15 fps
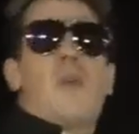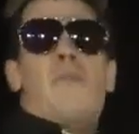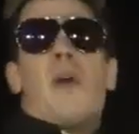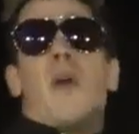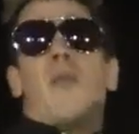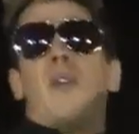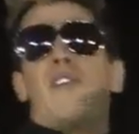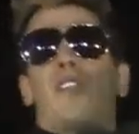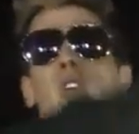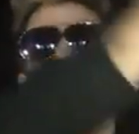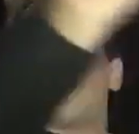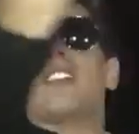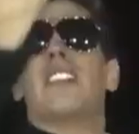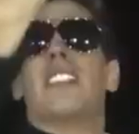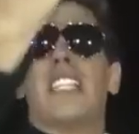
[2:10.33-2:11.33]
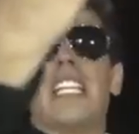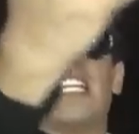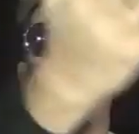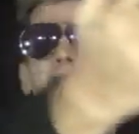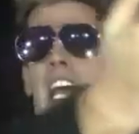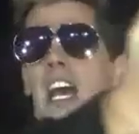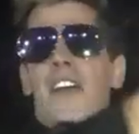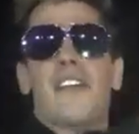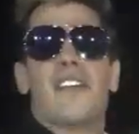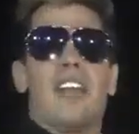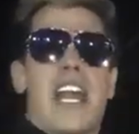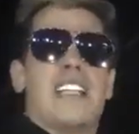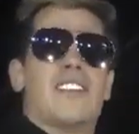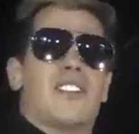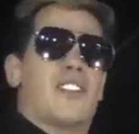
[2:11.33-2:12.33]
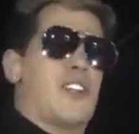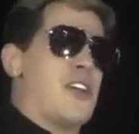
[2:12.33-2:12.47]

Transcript: But we're of course here thanks